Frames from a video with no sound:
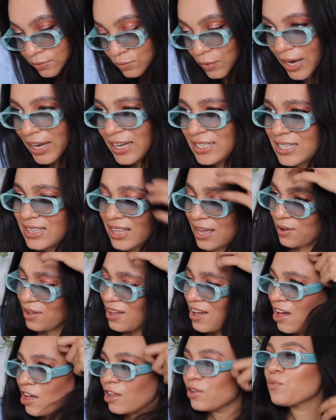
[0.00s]
Why is it
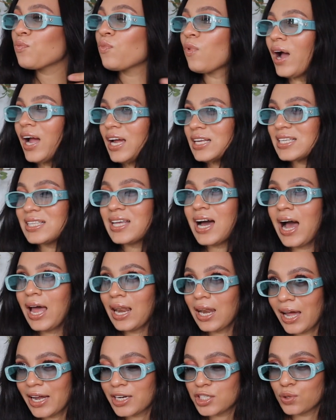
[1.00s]
that
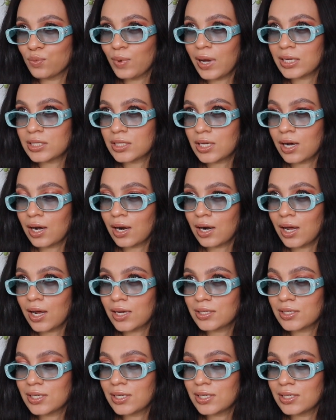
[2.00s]
I like to wear
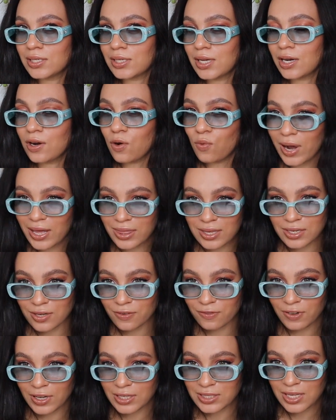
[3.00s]
sunglasses in a way that
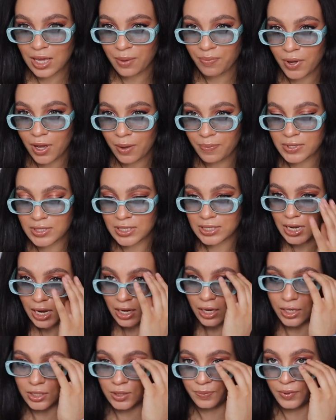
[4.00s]
defeats their purposes?
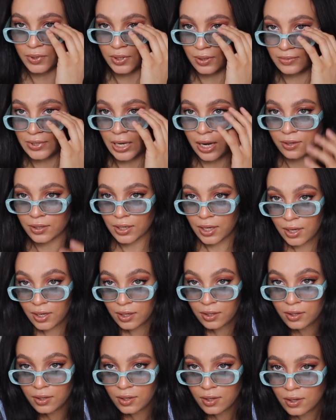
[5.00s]
I like to put them down
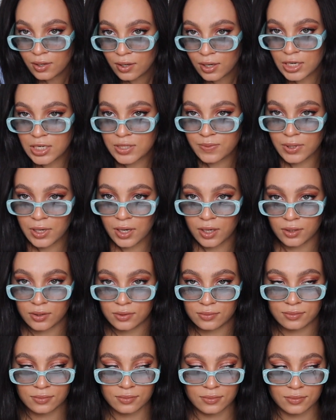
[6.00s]
here and just be like,